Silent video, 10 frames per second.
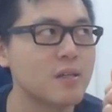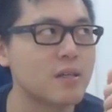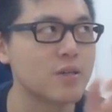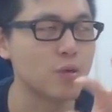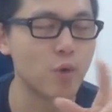
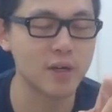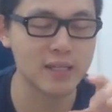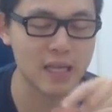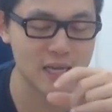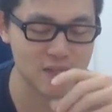There's a Worgen
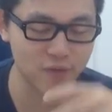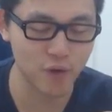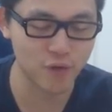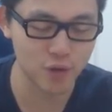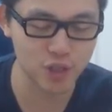that has a
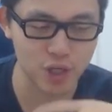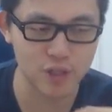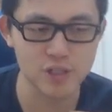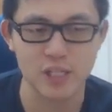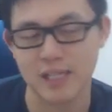4/4
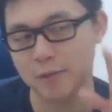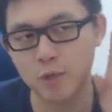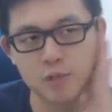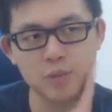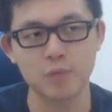charge. Like, that
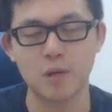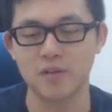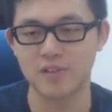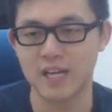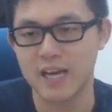works pretty well
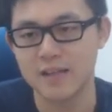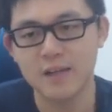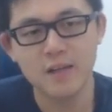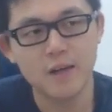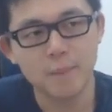with that.
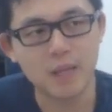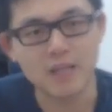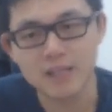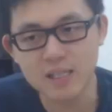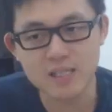But I
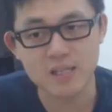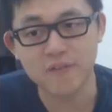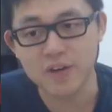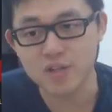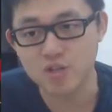think this is a
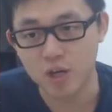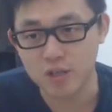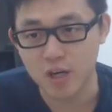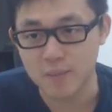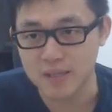very strong
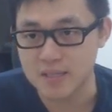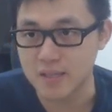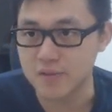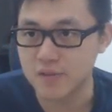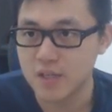card by
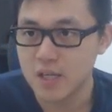itself.